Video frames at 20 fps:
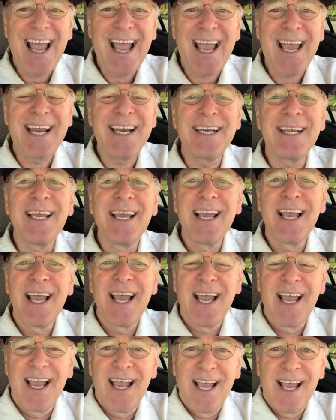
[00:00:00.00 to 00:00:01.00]
and
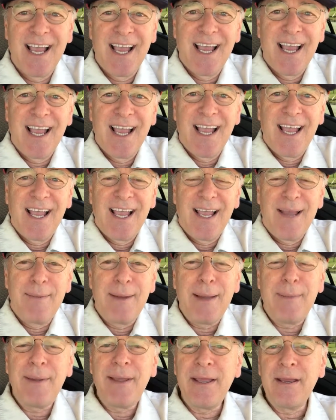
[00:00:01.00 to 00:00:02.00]

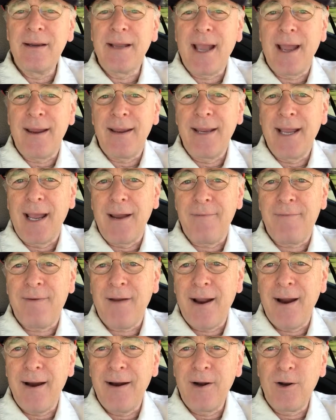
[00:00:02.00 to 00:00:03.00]
maybe you got you got
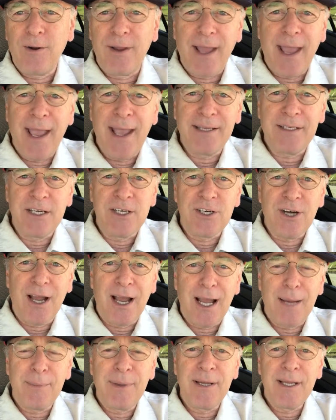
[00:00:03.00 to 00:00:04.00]
fired or you hate your
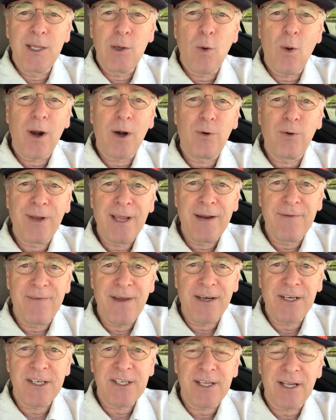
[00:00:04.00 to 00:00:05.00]
job, you want to
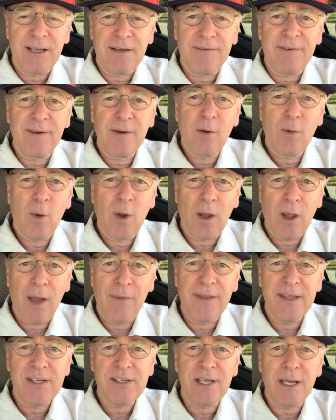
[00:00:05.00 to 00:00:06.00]
reinvent yourself. Well,
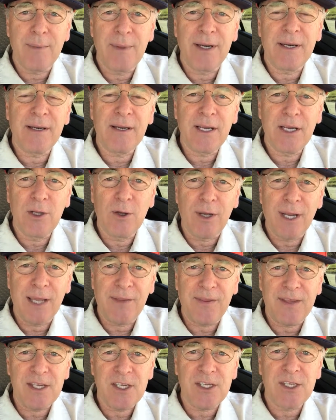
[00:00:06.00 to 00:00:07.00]
on this summit, you'll
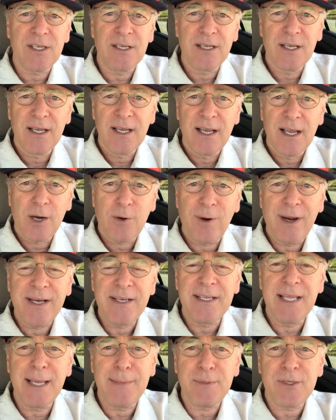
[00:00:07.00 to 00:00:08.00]
get this
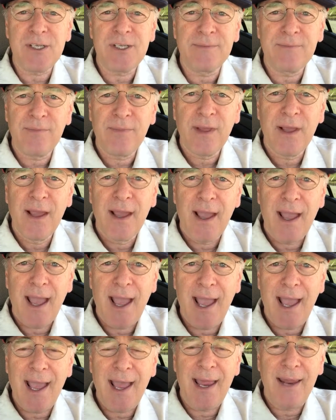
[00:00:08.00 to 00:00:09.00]
great tips
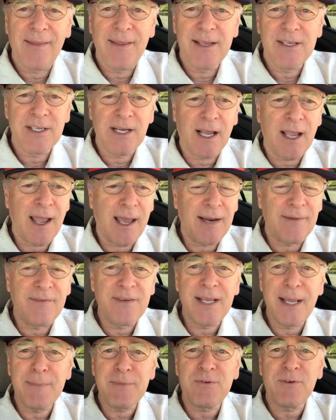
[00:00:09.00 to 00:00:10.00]
and these are the kind of
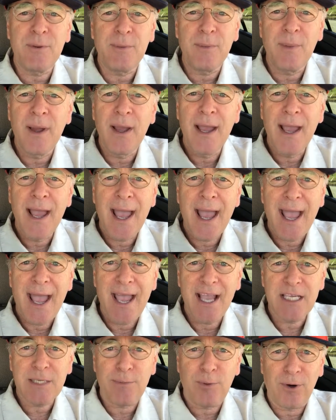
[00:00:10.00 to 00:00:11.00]
tips from
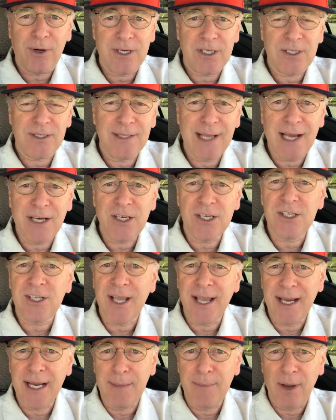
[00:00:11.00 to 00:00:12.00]
experts, not just
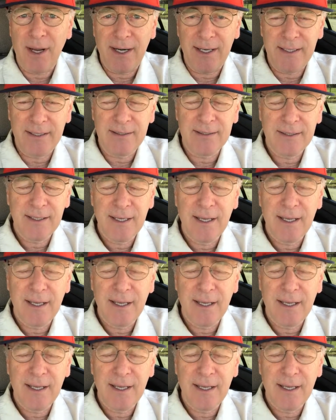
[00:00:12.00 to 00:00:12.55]
anybody.